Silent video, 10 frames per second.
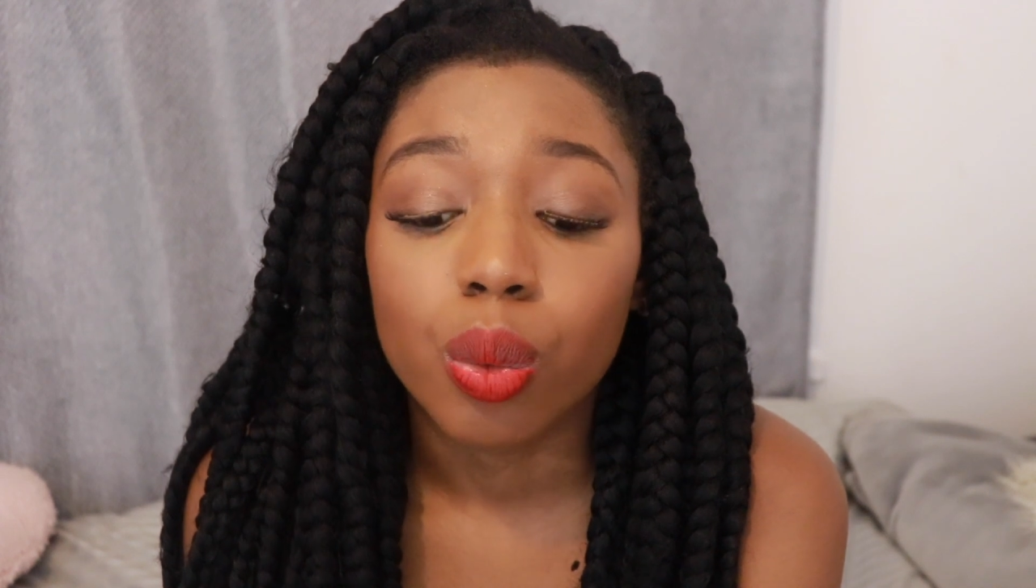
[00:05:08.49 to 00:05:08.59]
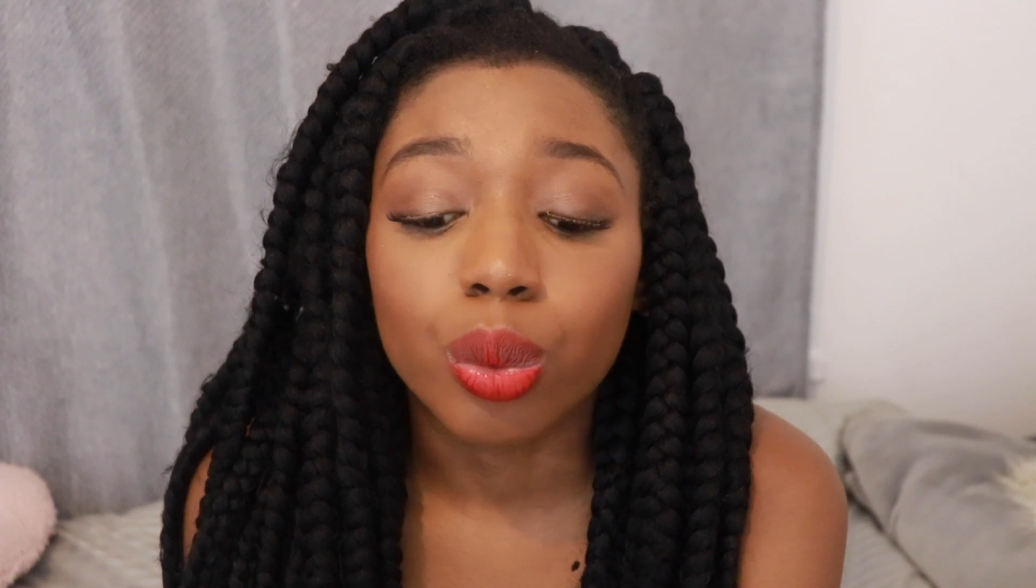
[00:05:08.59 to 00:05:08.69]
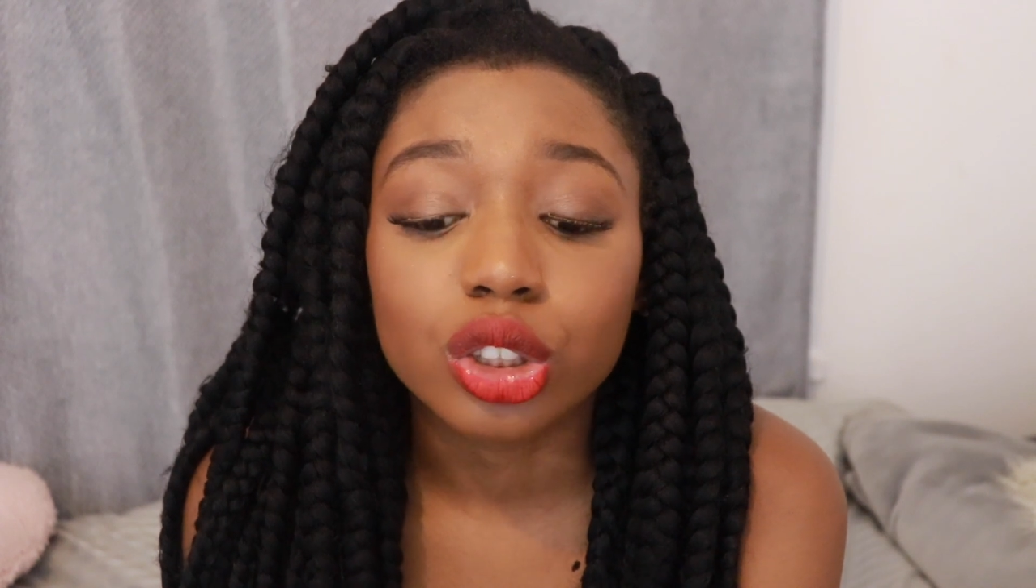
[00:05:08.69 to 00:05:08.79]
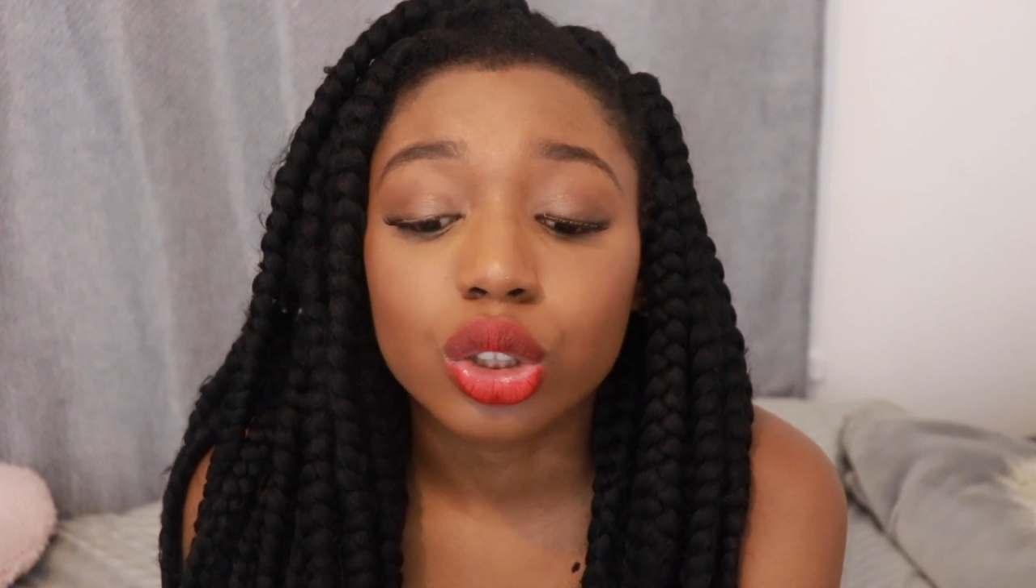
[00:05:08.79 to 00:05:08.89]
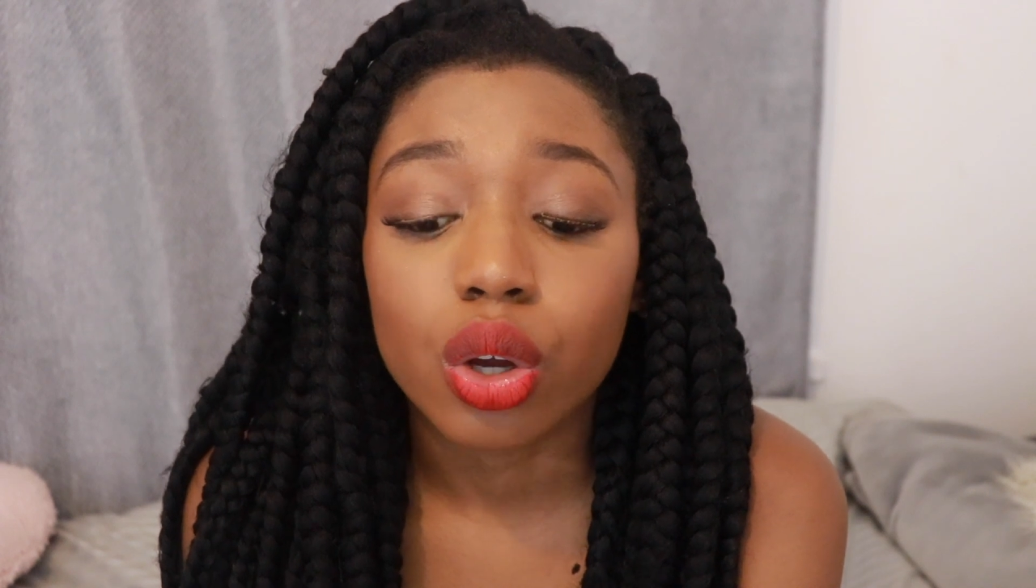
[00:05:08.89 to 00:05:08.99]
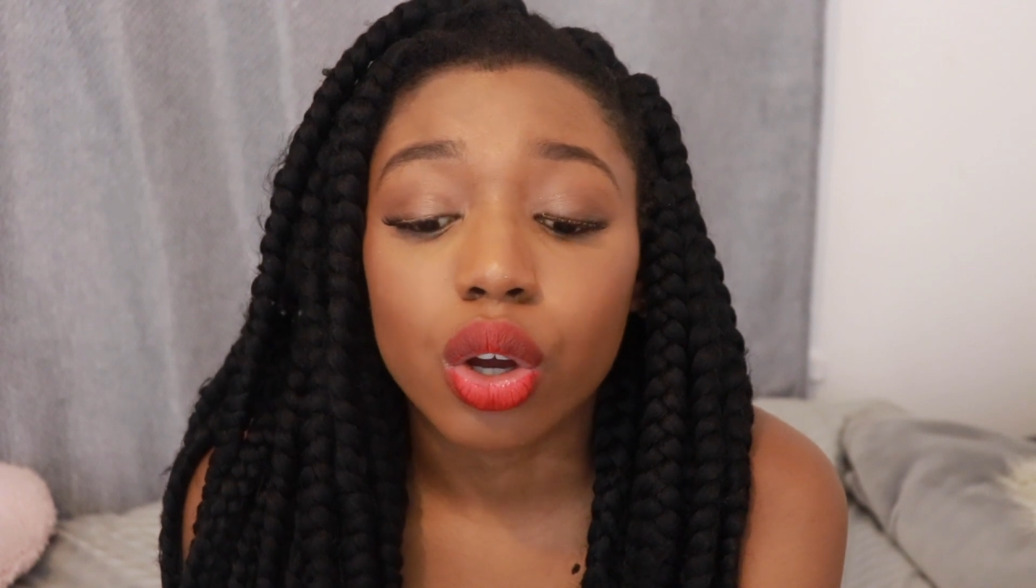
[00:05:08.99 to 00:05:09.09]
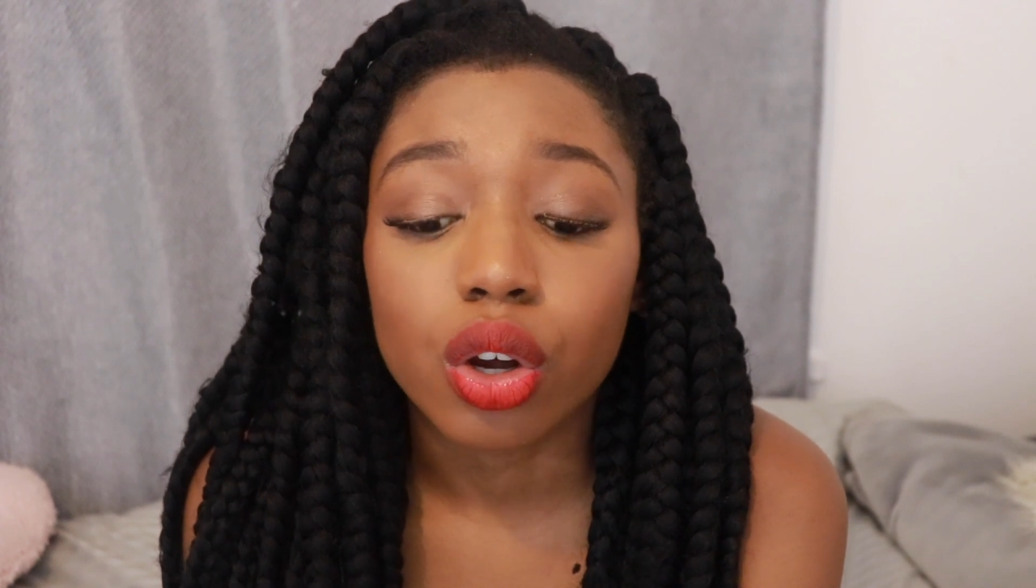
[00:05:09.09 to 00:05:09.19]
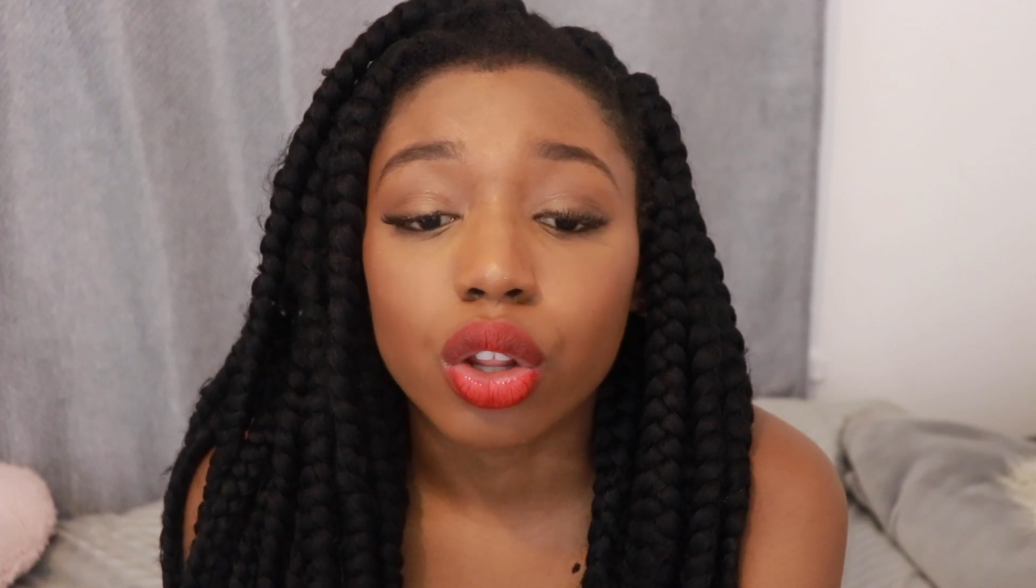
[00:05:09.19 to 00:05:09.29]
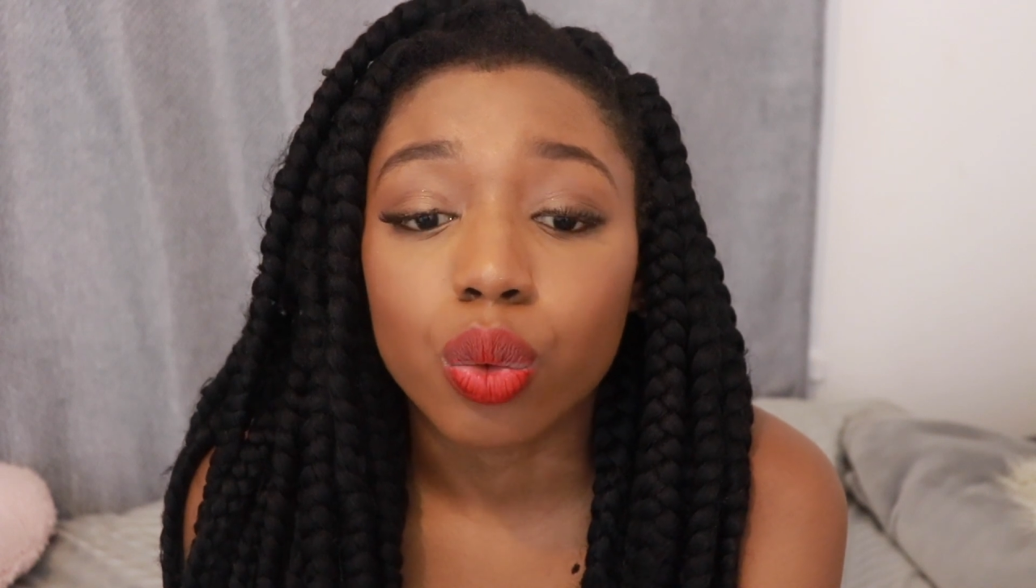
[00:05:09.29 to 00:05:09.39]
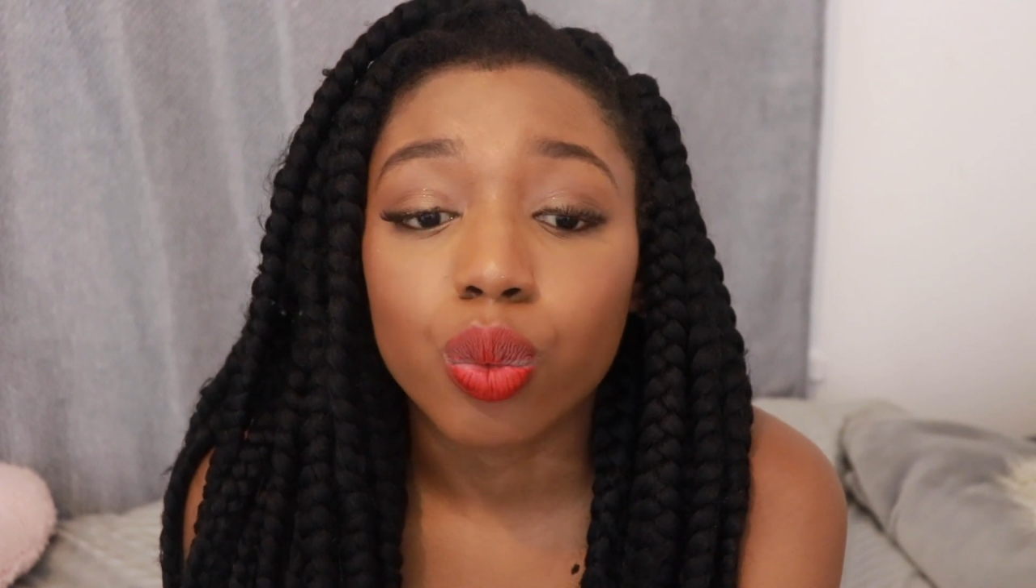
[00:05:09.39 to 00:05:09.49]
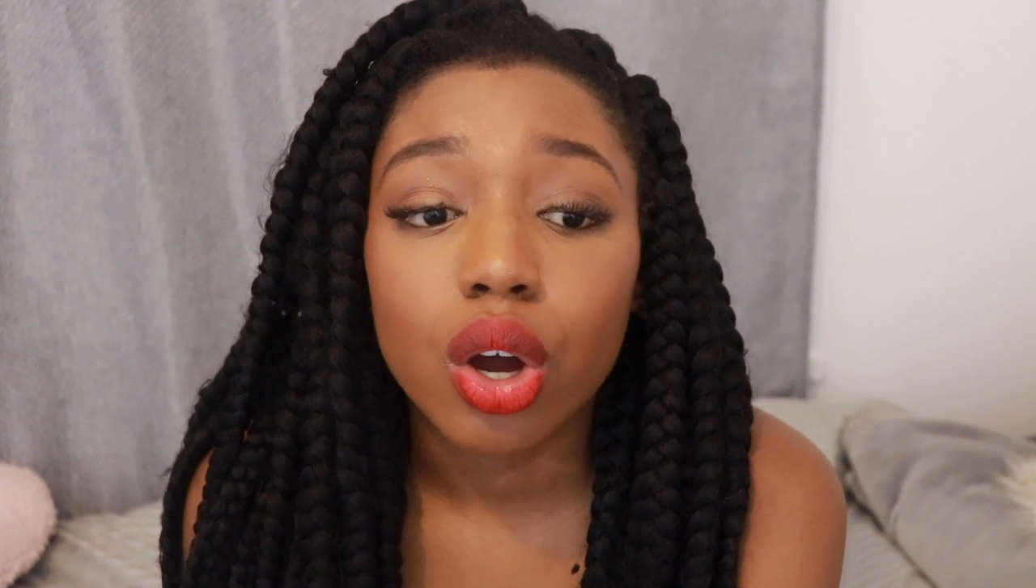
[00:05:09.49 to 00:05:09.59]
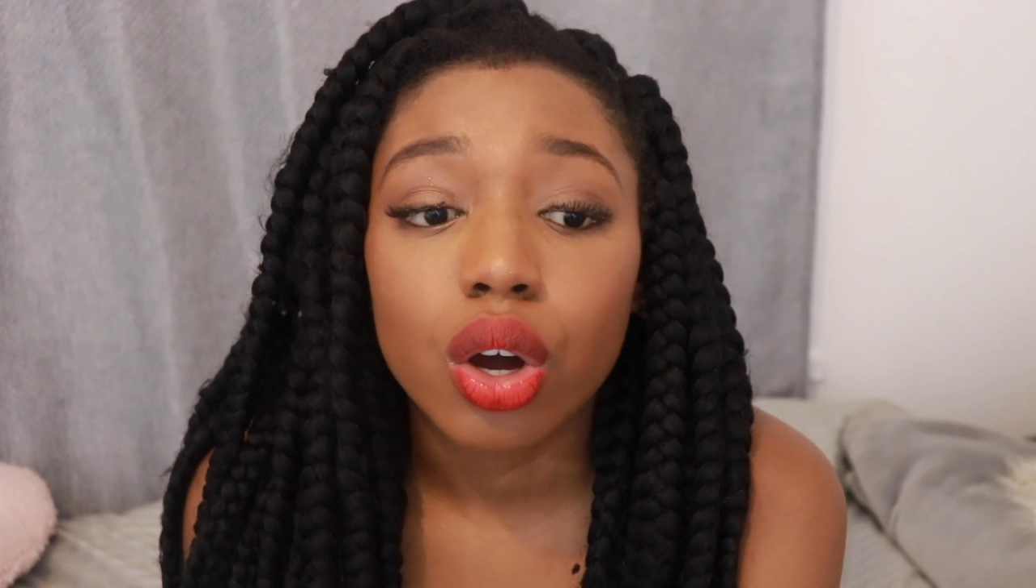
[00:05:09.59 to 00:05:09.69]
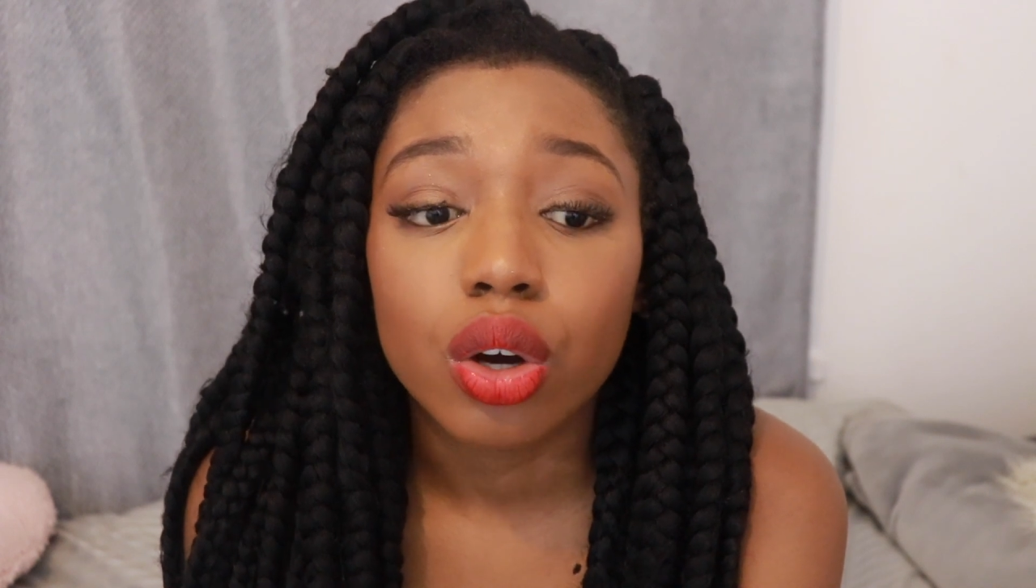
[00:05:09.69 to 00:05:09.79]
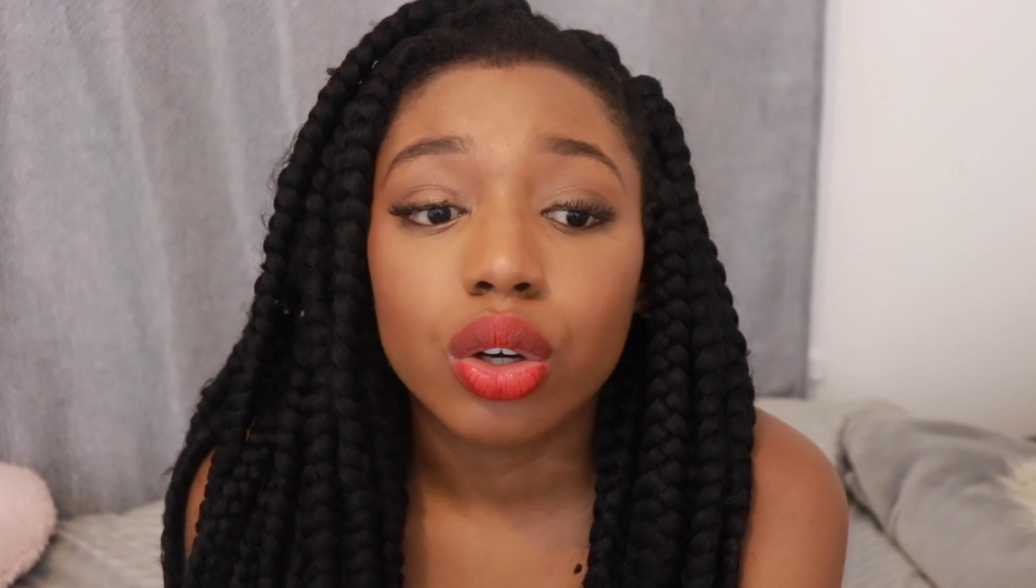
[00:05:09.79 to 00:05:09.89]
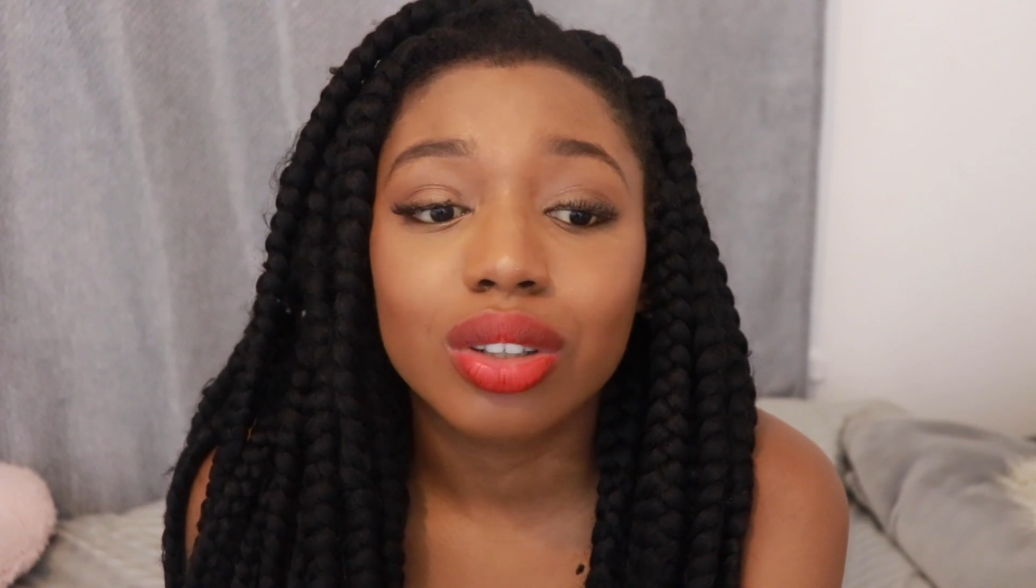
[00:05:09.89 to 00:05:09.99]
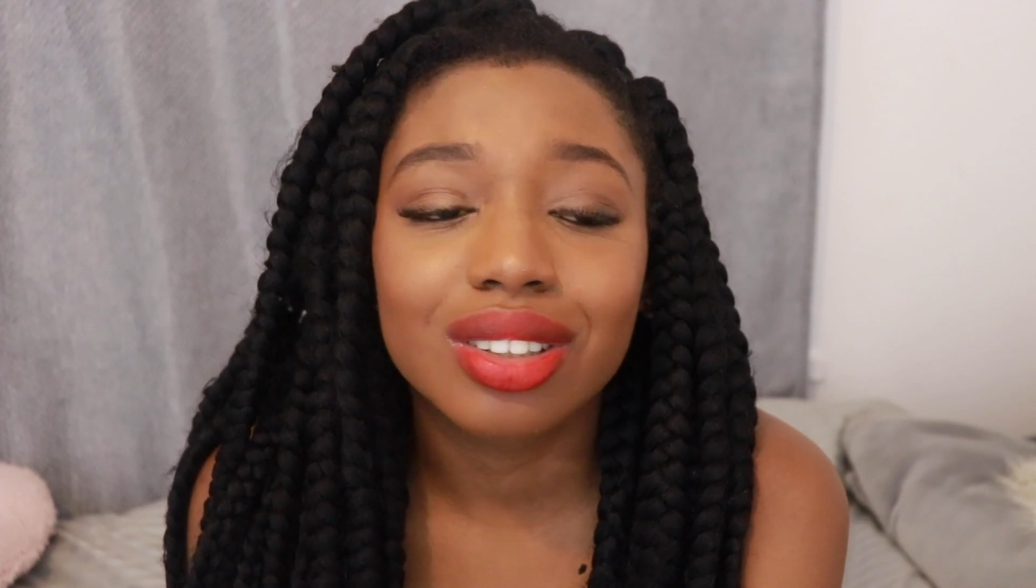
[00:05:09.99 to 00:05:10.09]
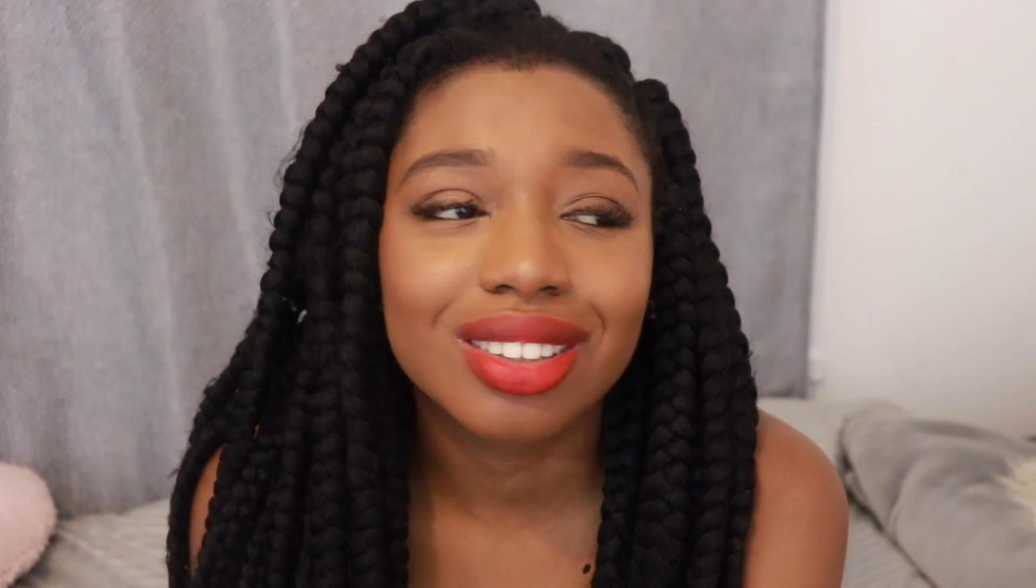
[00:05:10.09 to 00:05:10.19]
what's going on in the world.